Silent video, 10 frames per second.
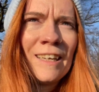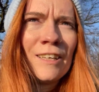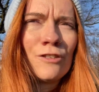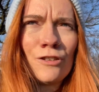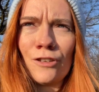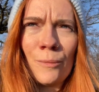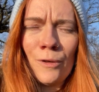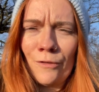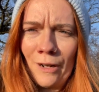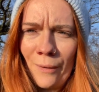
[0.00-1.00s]
it's just so
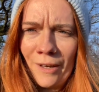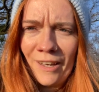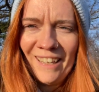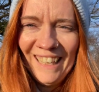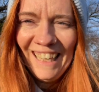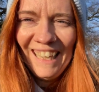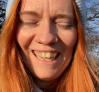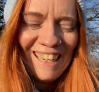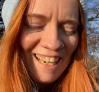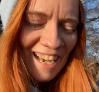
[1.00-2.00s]
beautiful out here.
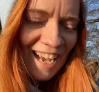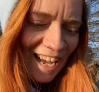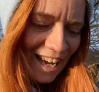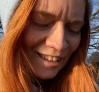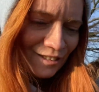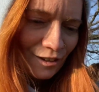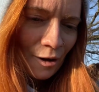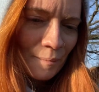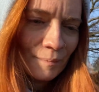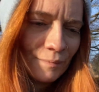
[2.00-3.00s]
And
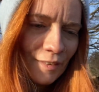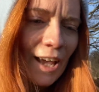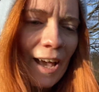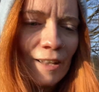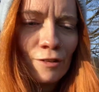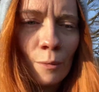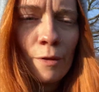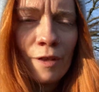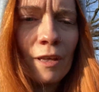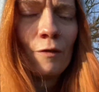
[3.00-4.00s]
so I think